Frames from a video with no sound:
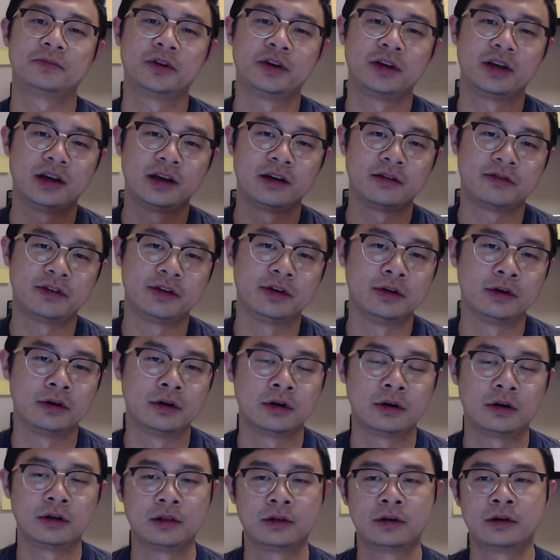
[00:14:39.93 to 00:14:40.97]
If
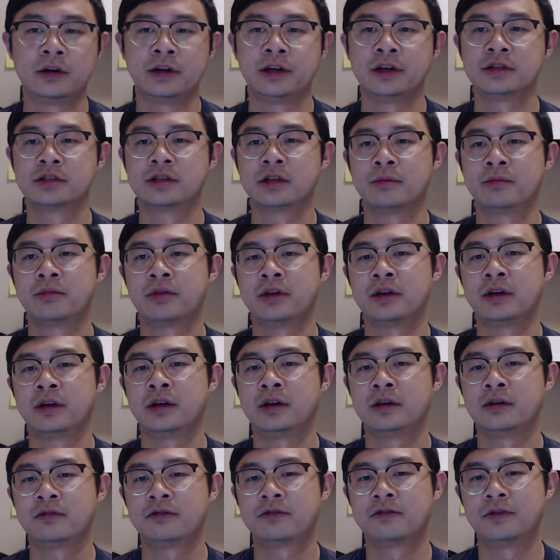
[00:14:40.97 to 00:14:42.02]
you're learning
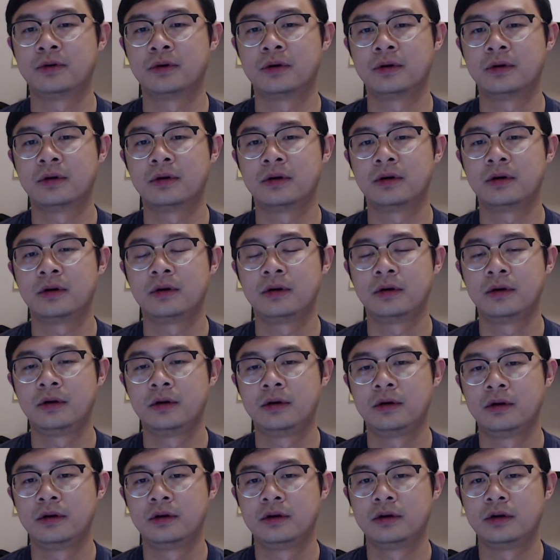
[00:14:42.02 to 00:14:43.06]
something for
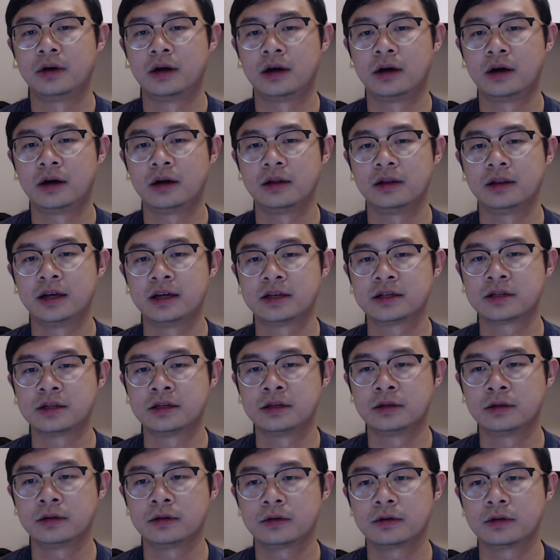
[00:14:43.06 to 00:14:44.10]
a
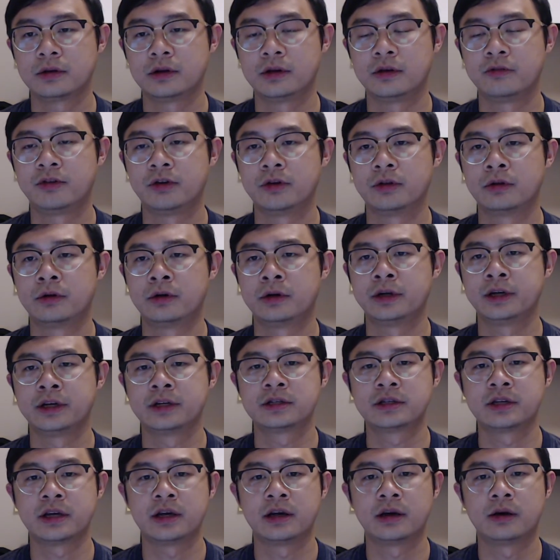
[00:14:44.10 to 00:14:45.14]
lesson, if you're learning
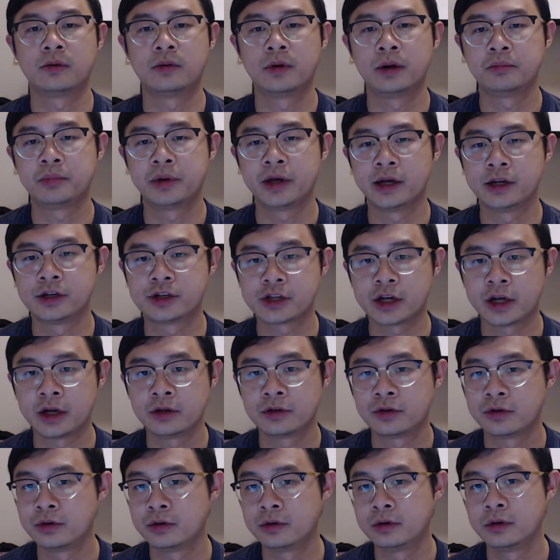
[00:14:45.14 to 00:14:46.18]
say a 1-page
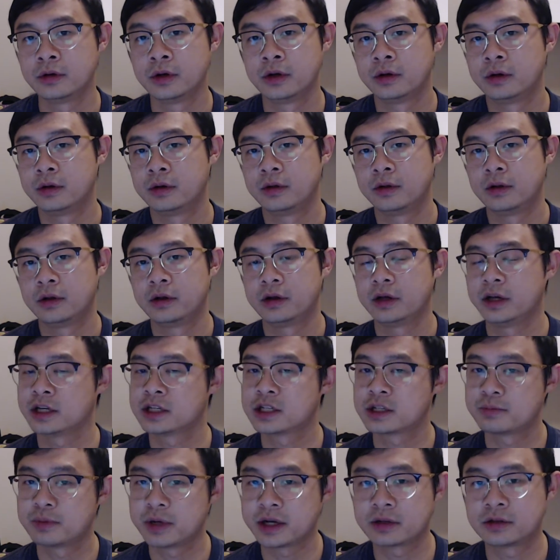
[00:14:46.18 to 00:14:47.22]
etude,
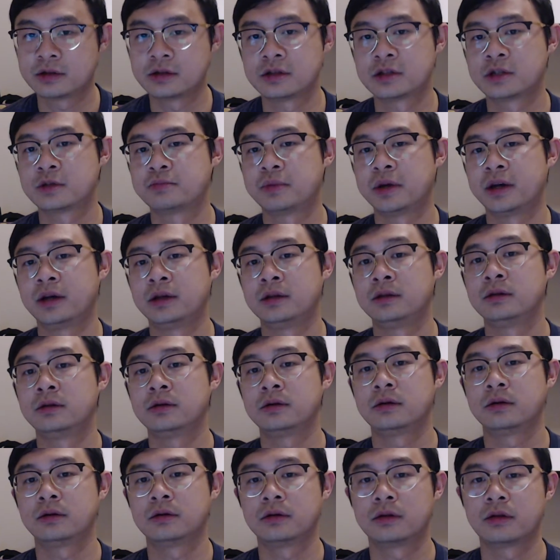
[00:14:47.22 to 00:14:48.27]
expect to spend
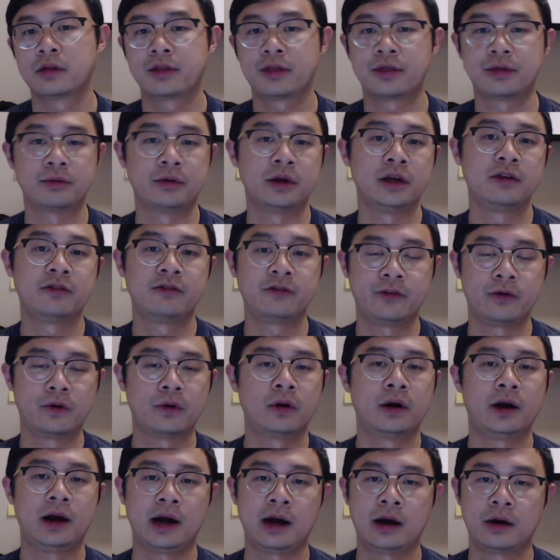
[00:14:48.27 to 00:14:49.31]

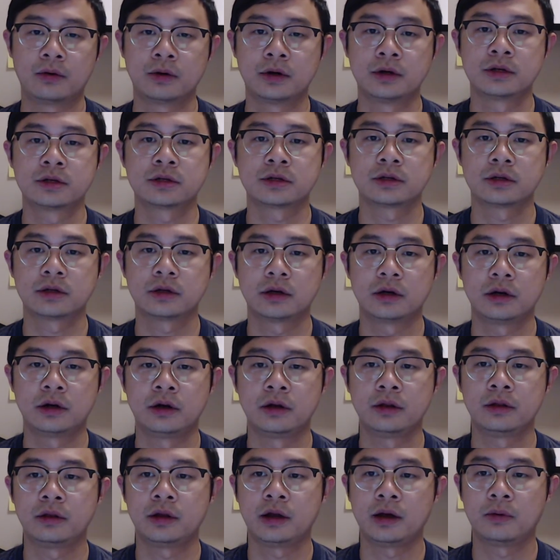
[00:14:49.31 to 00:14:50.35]
3-4 hours
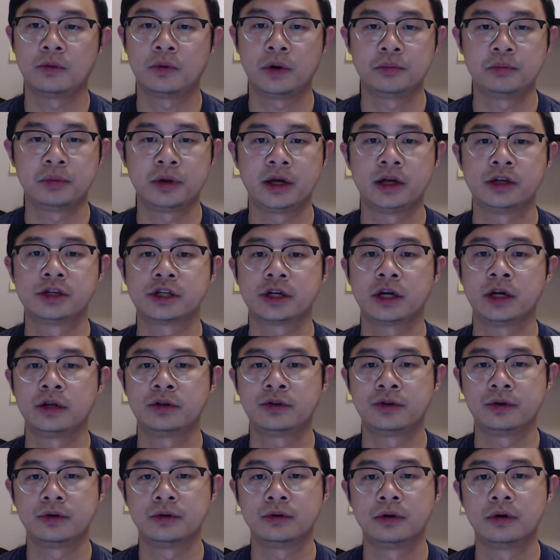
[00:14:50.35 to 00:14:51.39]
on that 1-page
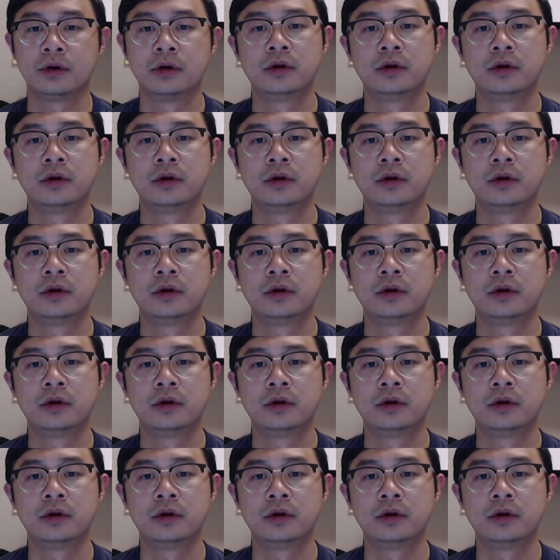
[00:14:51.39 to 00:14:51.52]
etude.